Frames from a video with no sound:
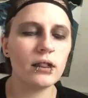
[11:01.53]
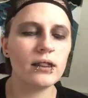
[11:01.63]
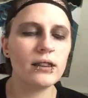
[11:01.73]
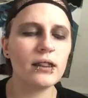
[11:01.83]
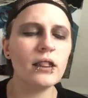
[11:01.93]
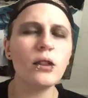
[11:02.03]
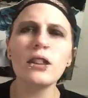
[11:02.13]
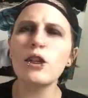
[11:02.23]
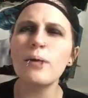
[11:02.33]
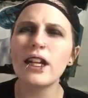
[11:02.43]

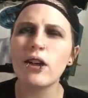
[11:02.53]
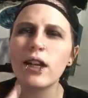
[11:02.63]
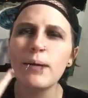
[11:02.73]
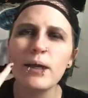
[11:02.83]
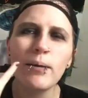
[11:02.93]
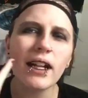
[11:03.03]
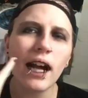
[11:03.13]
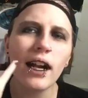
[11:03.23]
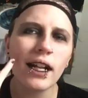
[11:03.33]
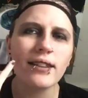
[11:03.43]
little bit creepy, but it
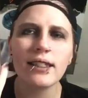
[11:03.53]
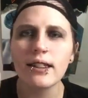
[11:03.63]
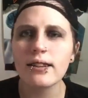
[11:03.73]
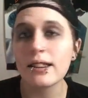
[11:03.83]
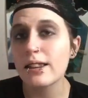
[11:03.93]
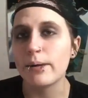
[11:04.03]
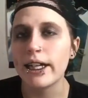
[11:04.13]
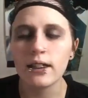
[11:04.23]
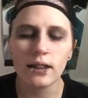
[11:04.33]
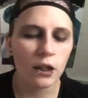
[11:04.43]
kind of extends the
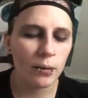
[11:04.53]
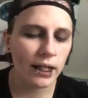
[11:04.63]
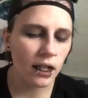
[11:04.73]
smile a little bit.